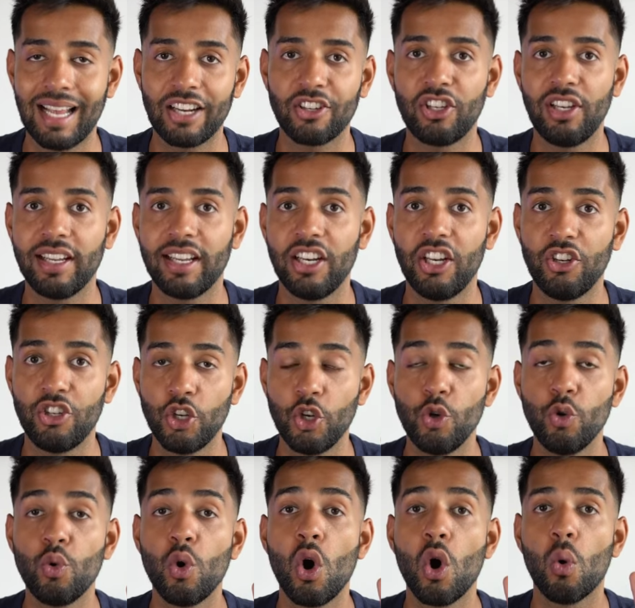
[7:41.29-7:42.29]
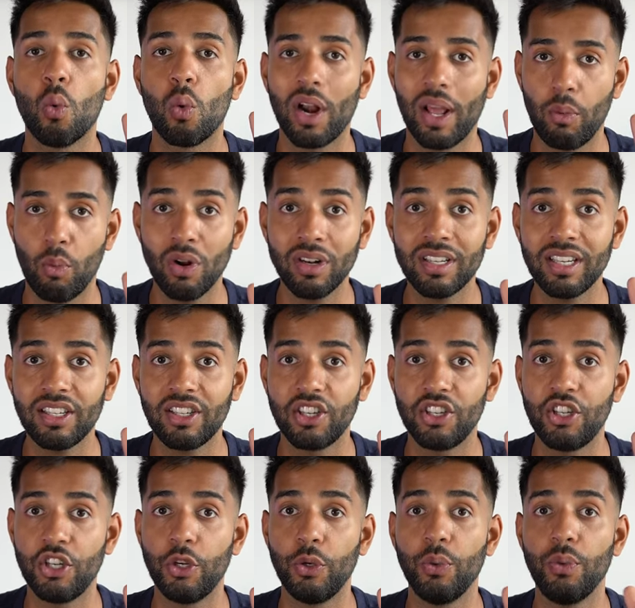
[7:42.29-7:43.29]
actually gonna do what I want it to
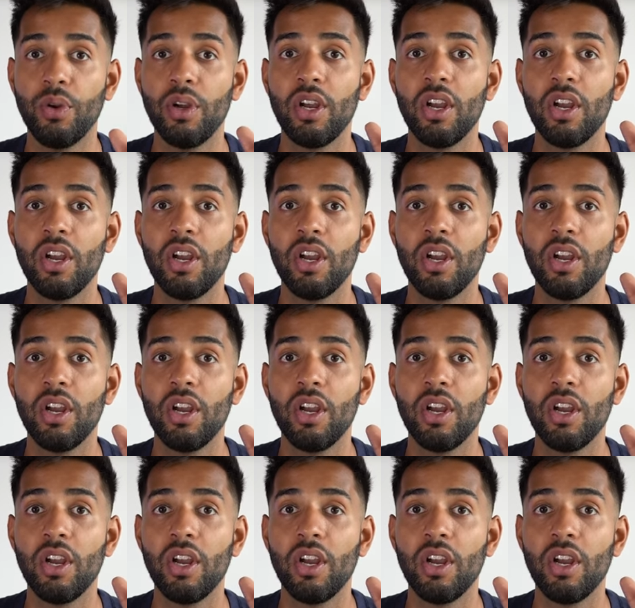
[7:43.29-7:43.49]
do.